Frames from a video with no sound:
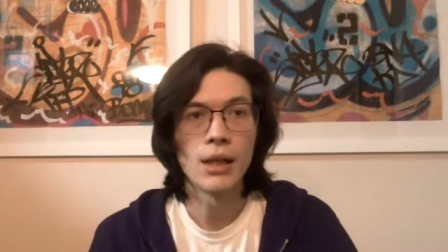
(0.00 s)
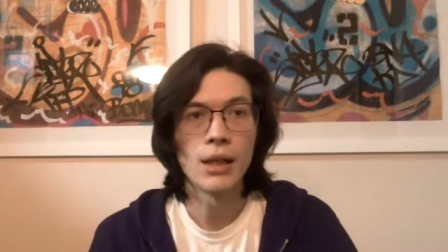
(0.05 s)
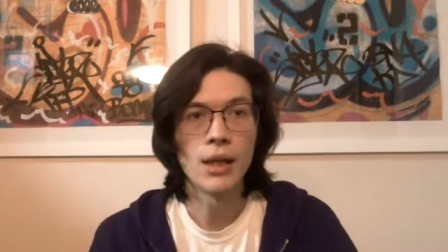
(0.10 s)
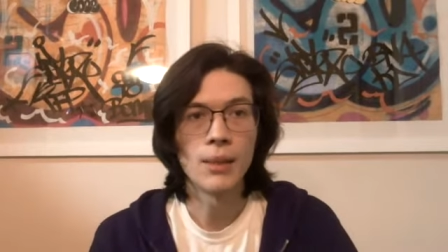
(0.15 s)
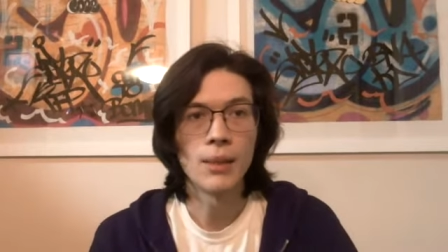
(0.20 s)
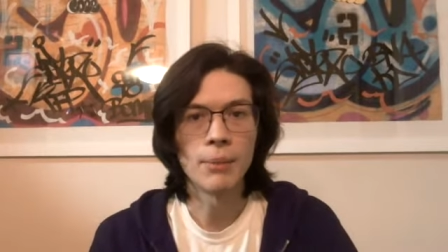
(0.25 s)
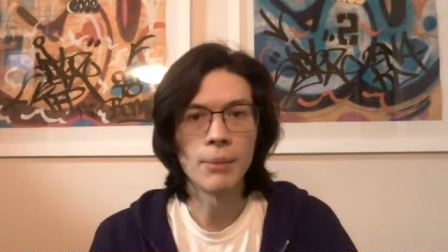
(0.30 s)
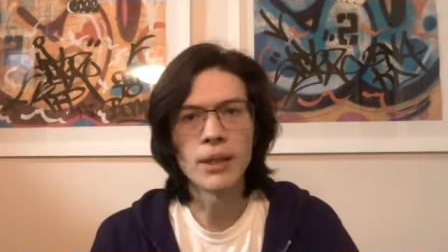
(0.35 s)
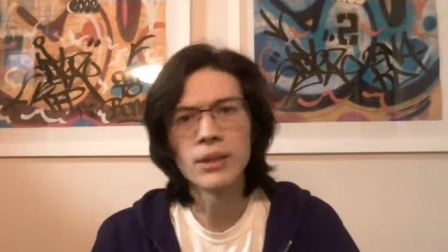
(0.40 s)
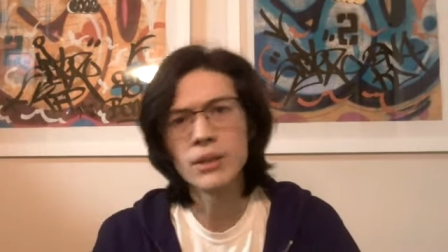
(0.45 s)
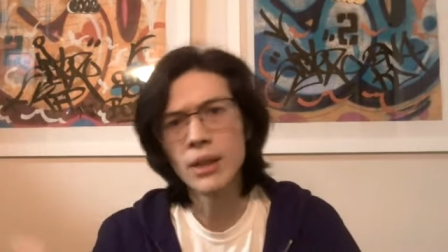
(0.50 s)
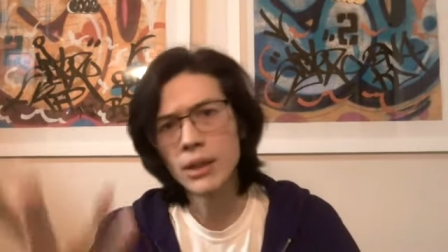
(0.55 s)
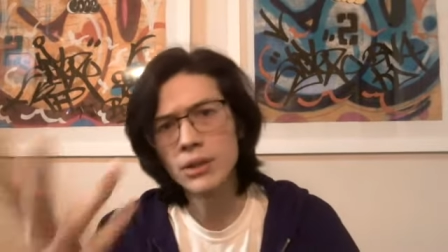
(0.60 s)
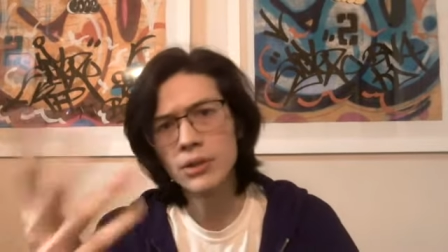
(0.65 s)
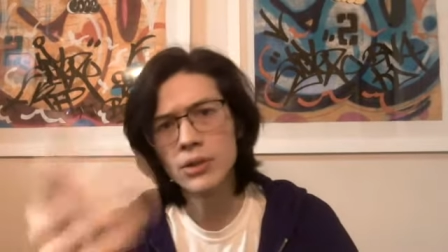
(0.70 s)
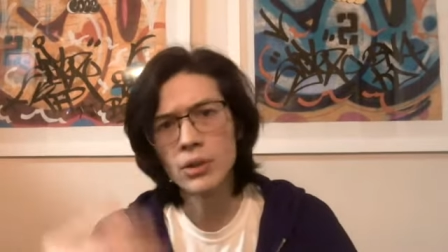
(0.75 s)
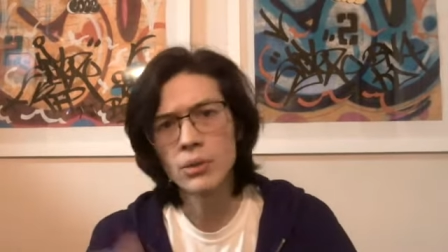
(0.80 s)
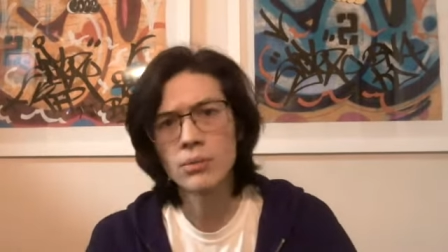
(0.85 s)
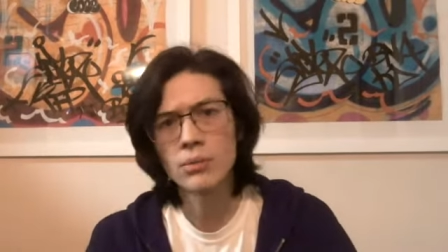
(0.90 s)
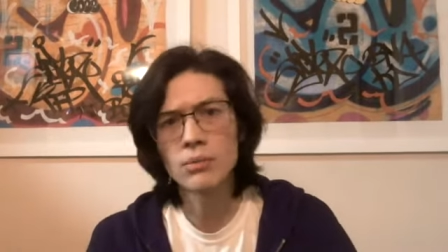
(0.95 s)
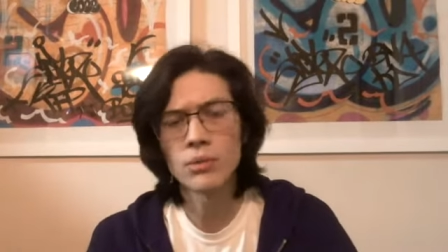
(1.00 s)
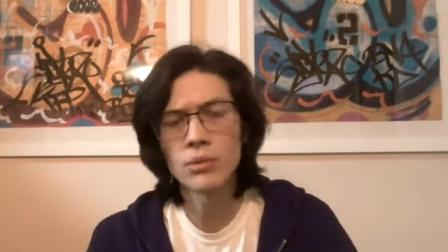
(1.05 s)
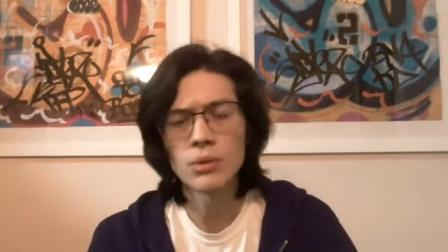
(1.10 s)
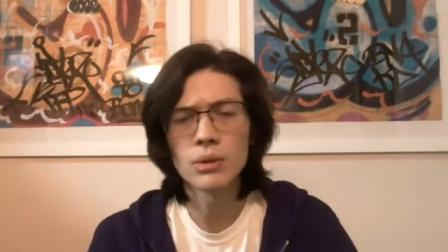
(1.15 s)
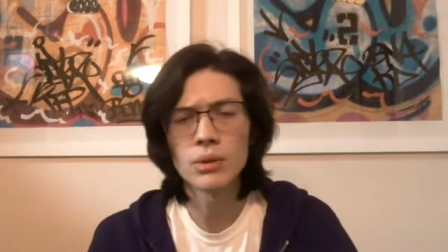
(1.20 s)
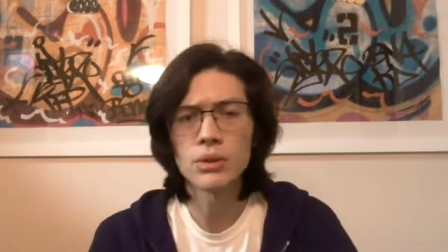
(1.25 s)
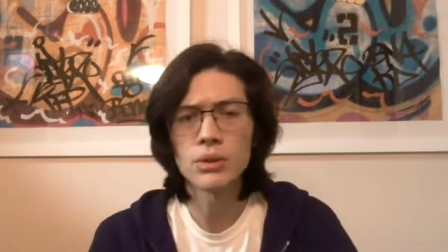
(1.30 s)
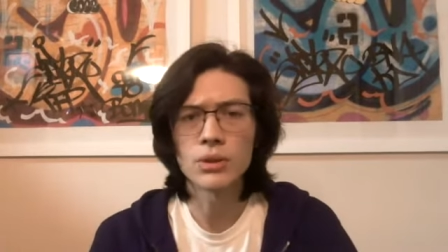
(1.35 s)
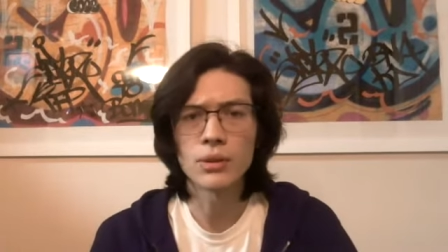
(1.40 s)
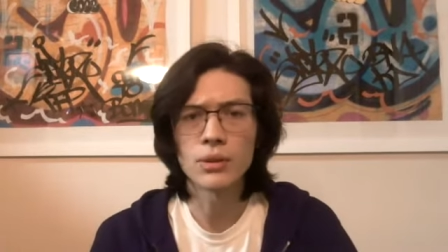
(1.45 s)
And so you
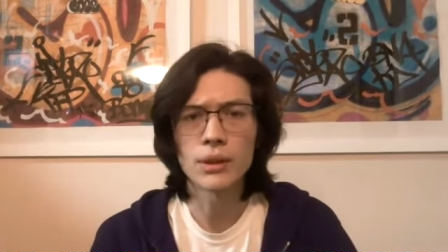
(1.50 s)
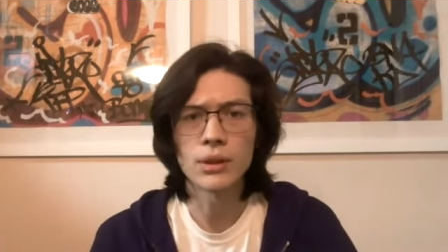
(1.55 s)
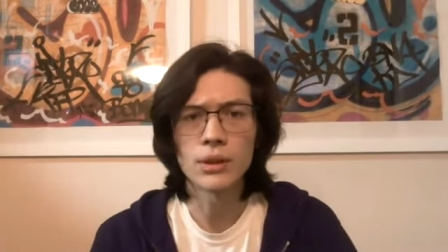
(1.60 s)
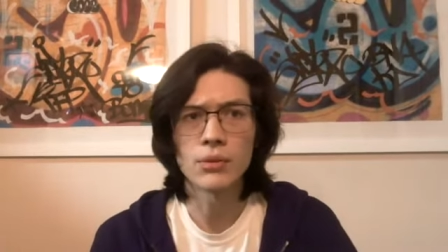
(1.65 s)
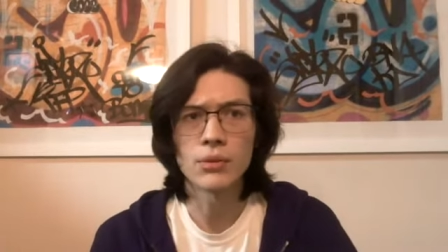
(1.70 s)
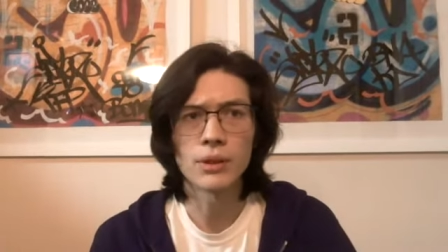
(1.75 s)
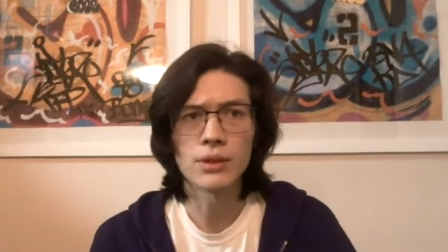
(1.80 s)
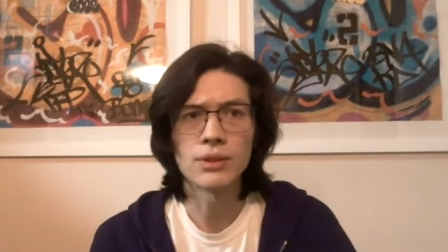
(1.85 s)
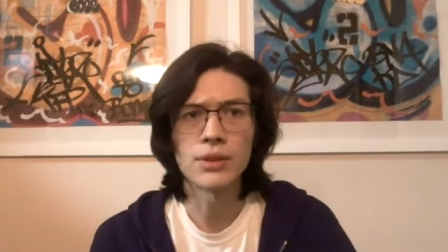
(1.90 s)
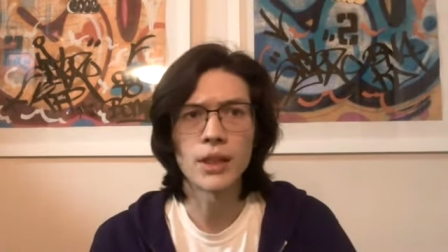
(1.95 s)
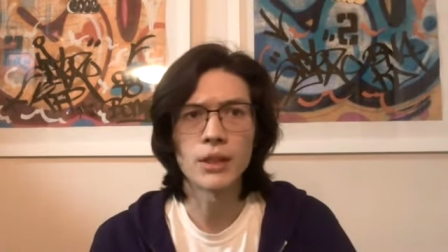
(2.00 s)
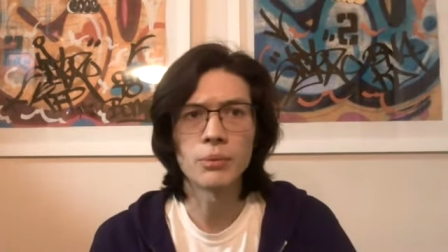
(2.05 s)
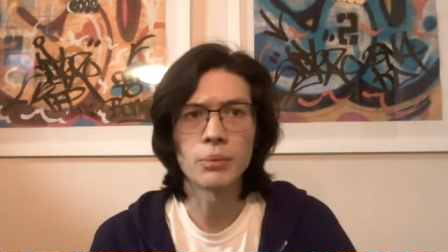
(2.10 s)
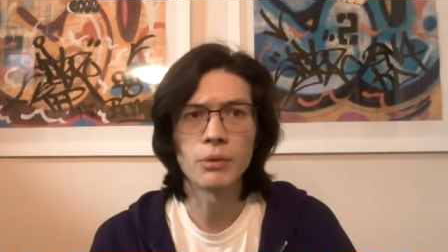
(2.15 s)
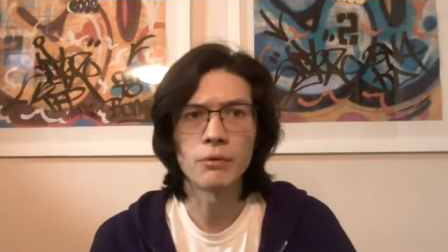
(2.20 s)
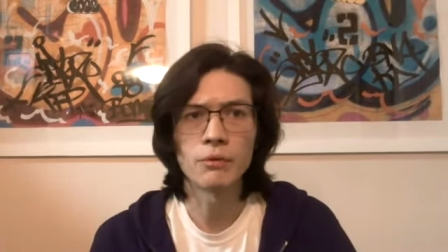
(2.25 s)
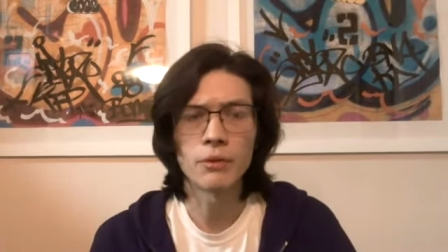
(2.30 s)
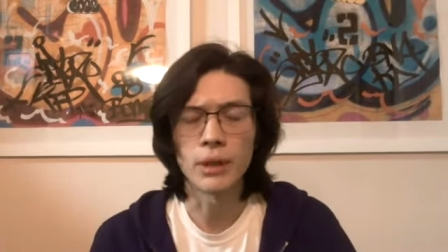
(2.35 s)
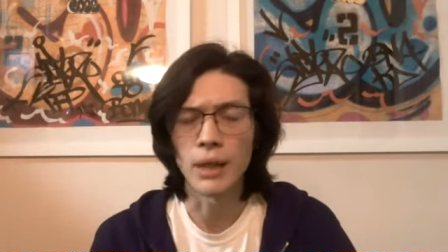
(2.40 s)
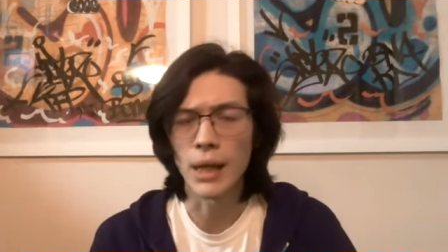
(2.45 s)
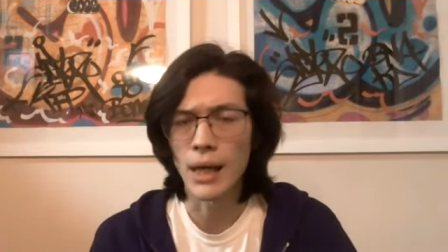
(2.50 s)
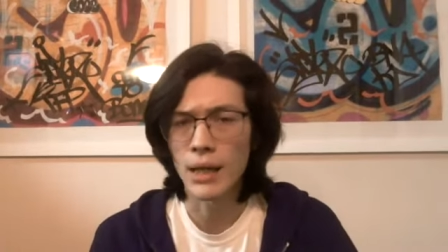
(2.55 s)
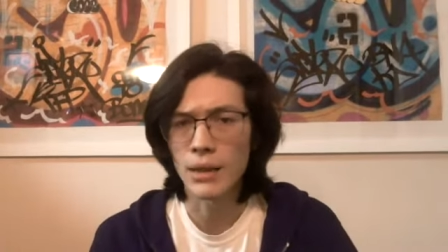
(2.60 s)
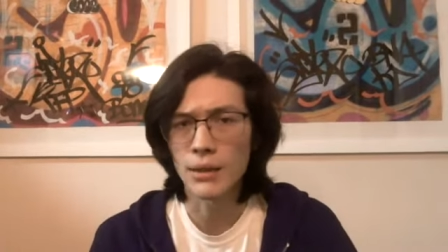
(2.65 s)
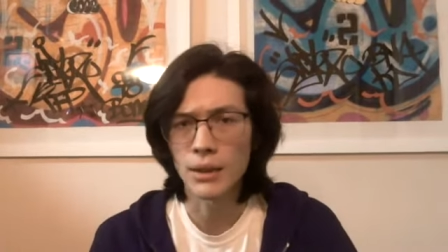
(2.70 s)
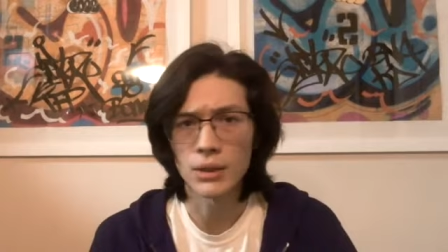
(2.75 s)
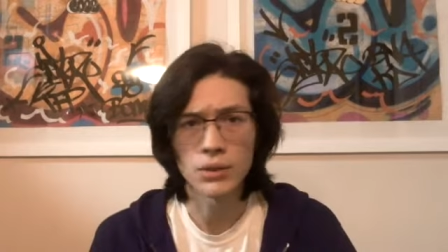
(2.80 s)
can certainly criticize me for that.